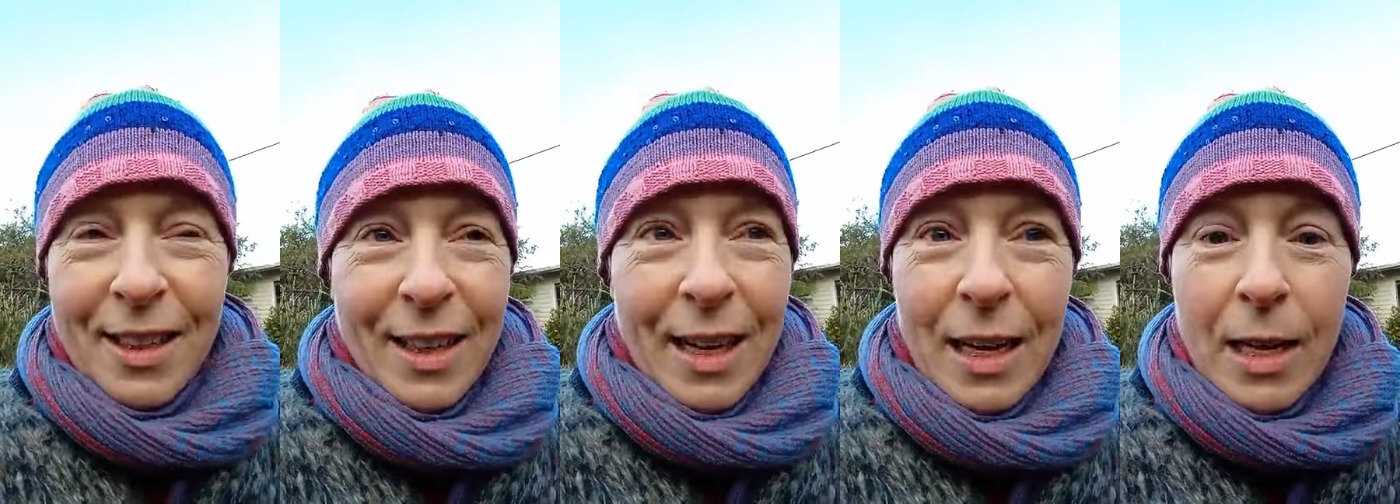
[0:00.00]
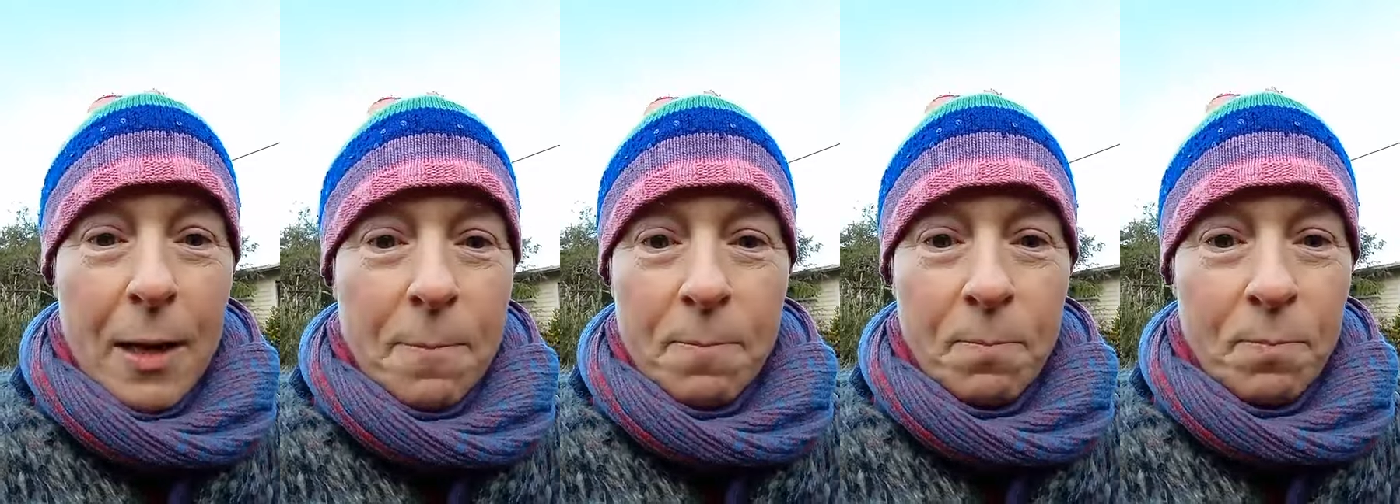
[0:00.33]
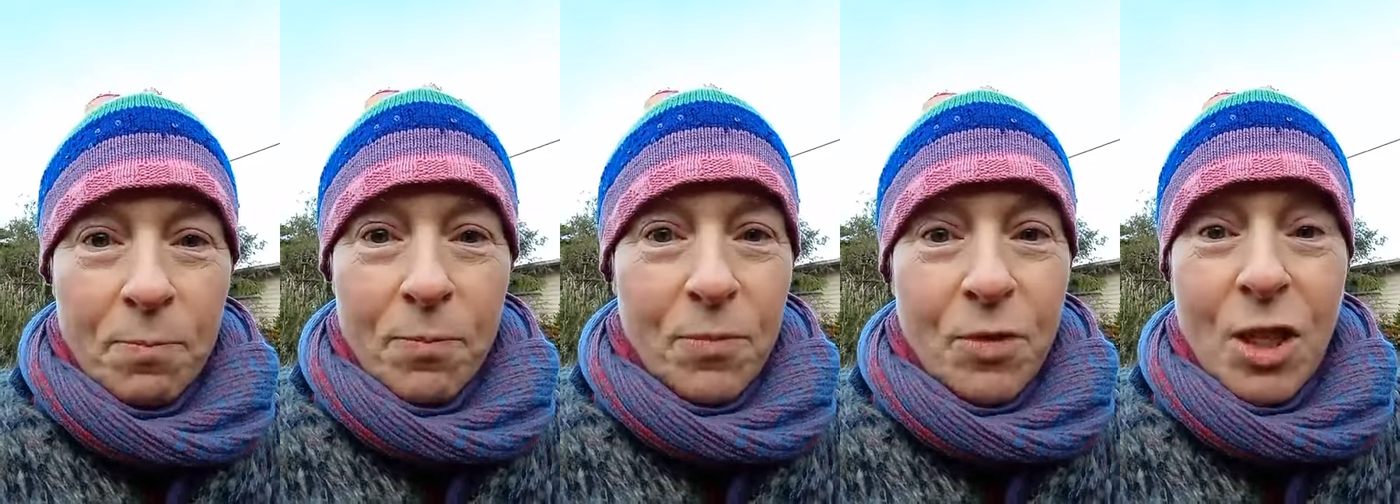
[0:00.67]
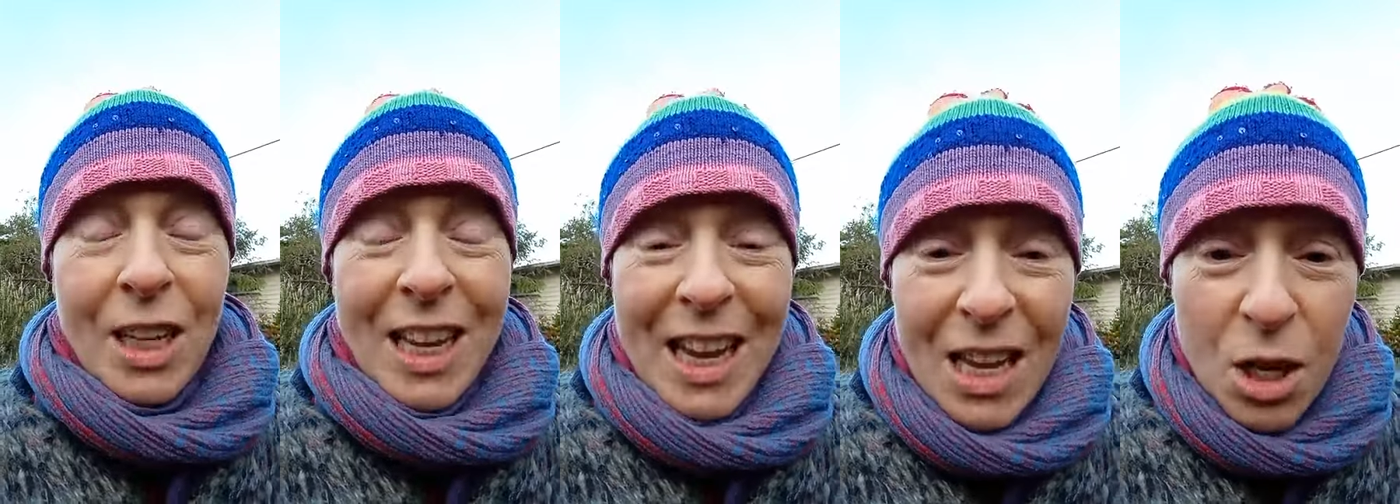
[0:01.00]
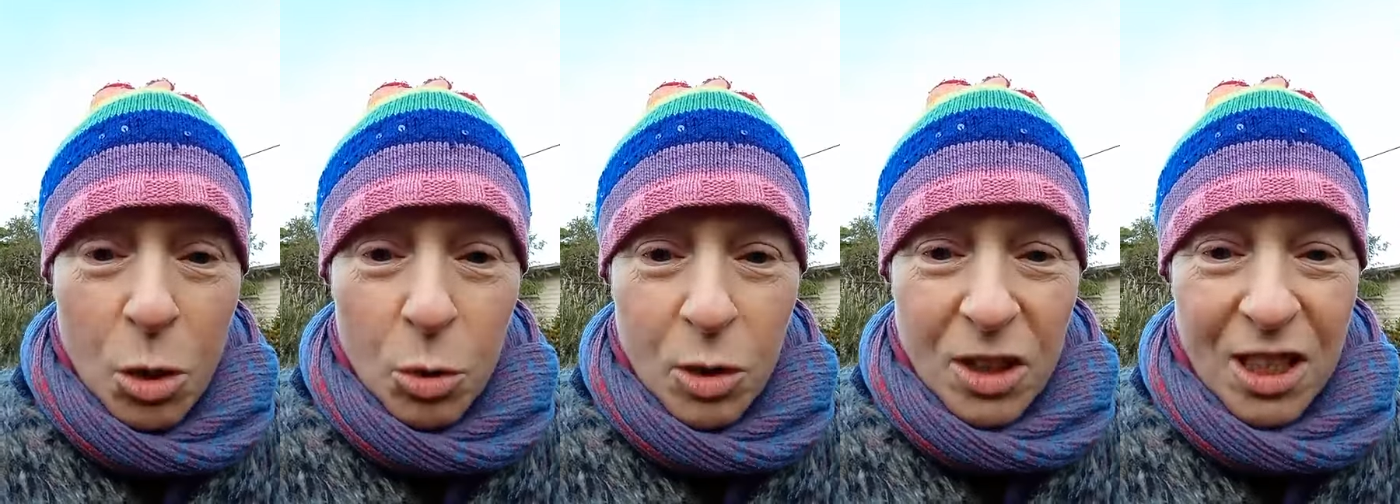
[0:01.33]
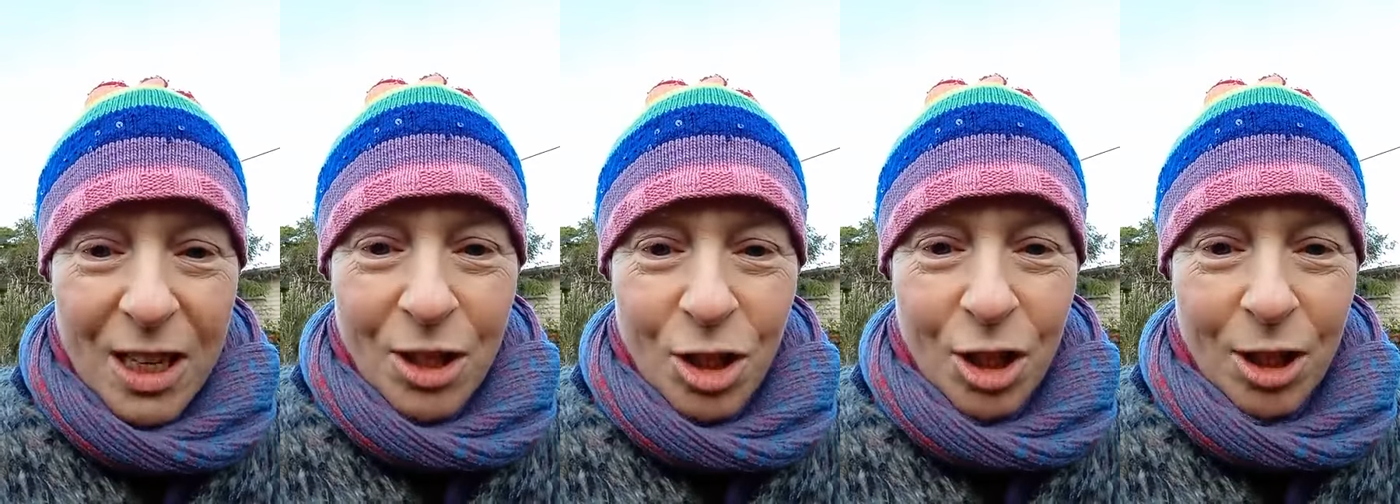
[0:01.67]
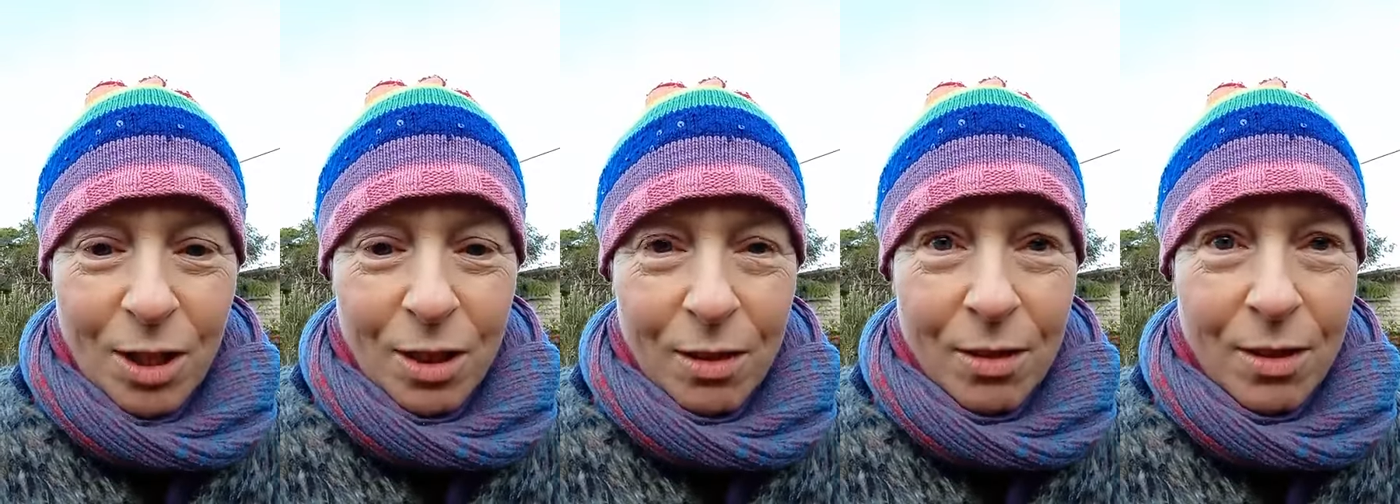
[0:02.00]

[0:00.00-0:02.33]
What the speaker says: to get your attention,